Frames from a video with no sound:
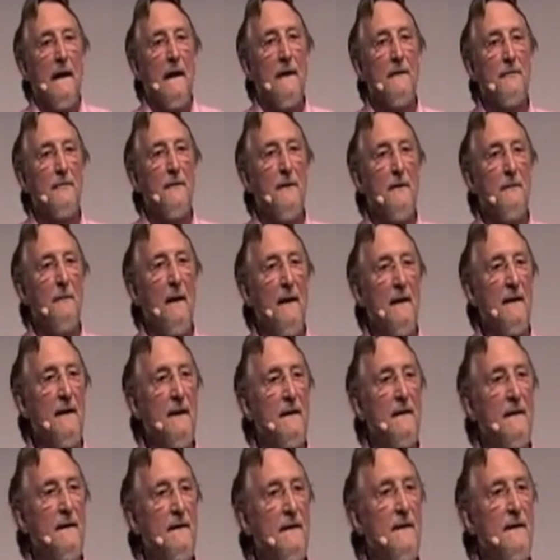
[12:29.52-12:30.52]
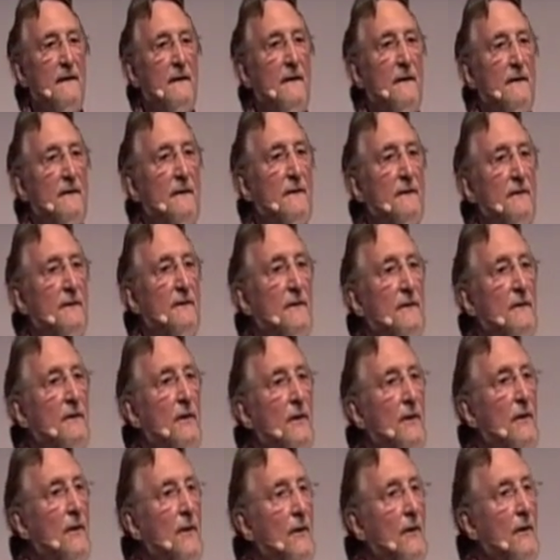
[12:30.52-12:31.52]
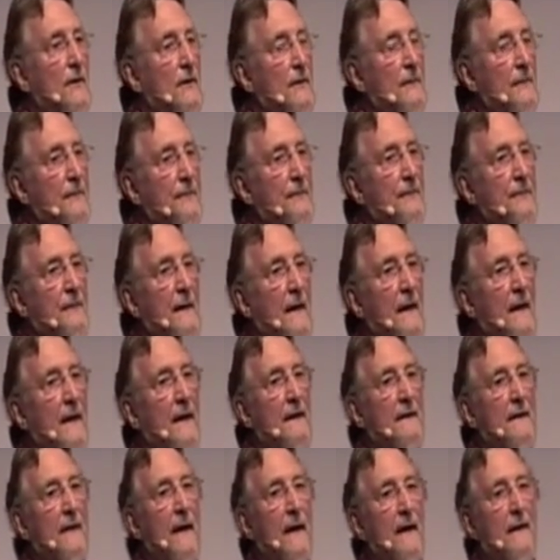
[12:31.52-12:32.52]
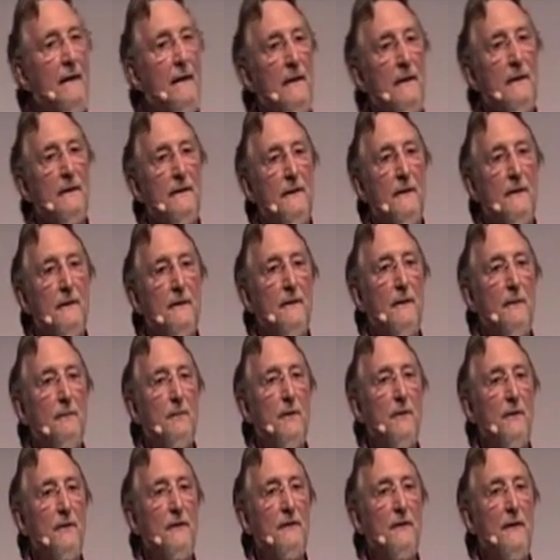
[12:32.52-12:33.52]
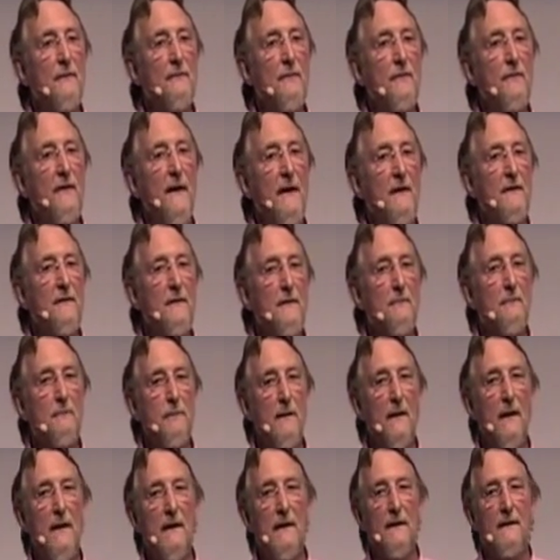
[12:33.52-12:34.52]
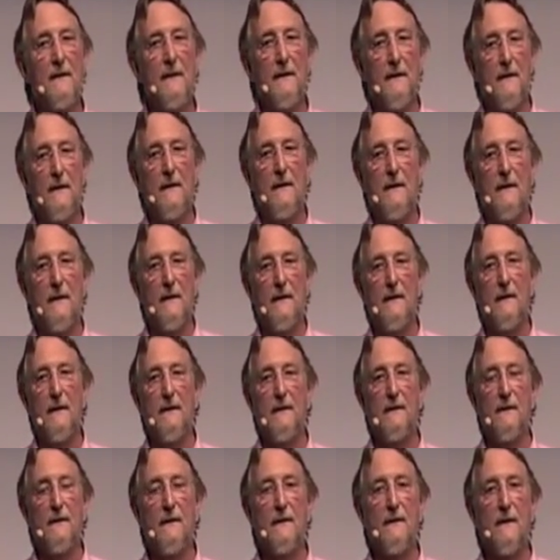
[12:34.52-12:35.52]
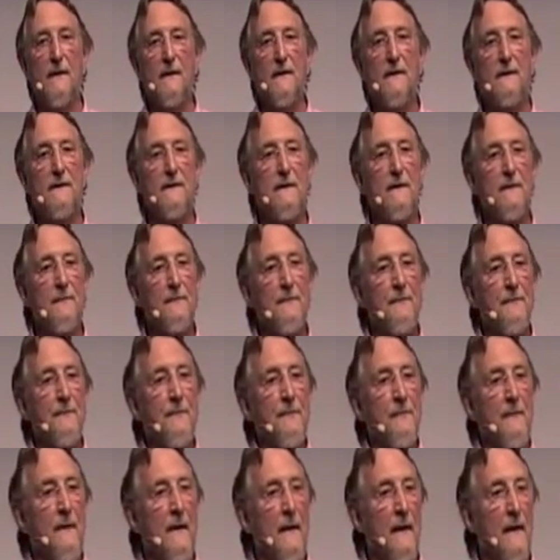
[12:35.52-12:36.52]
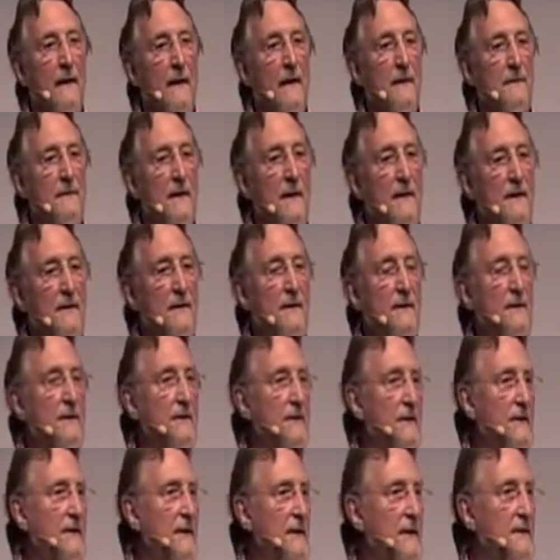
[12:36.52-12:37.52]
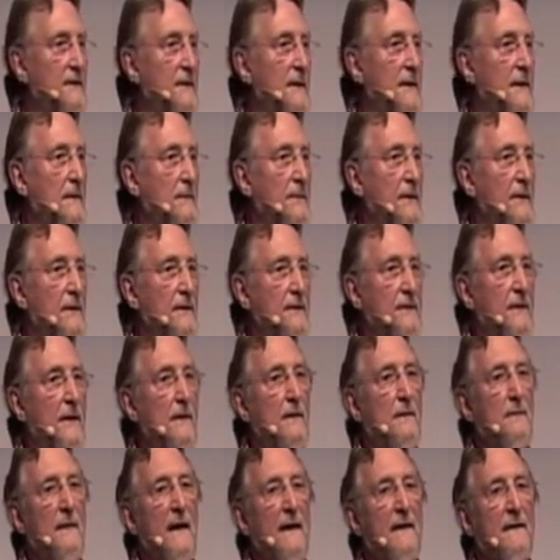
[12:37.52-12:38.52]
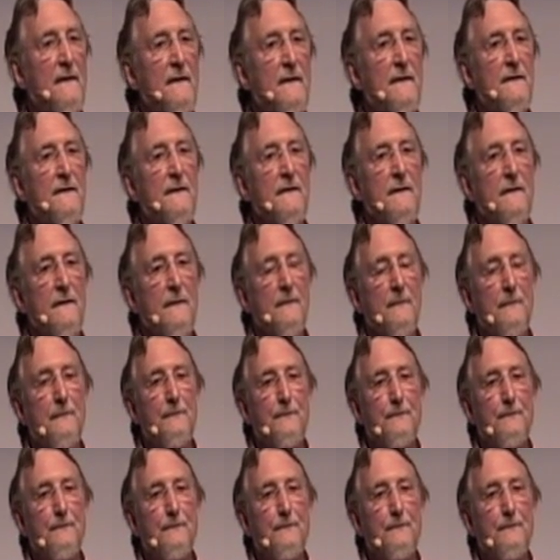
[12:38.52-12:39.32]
If we make any decisions at all, now to put some flesh and blood into this, I'm going to use the example of Tom Anderson.